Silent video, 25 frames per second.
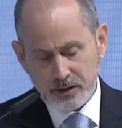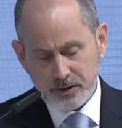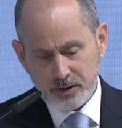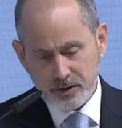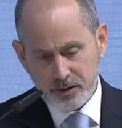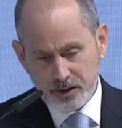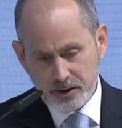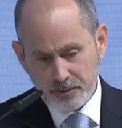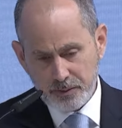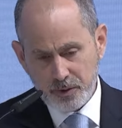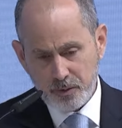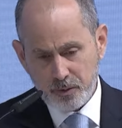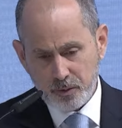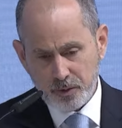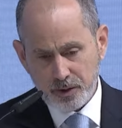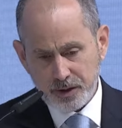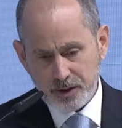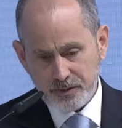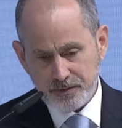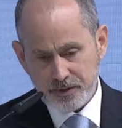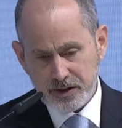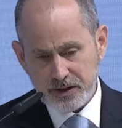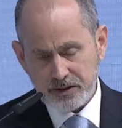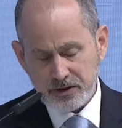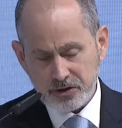the number
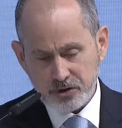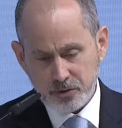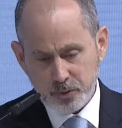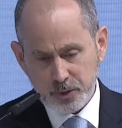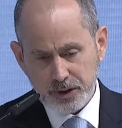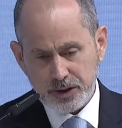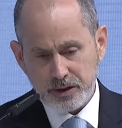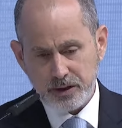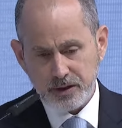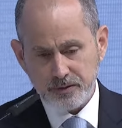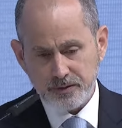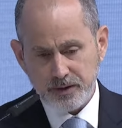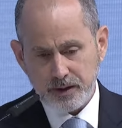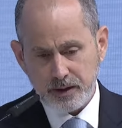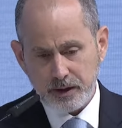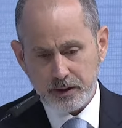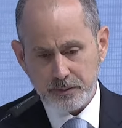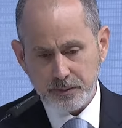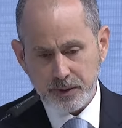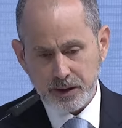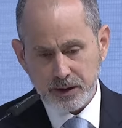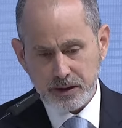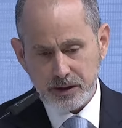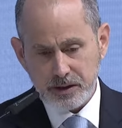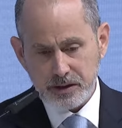one advantage we can develop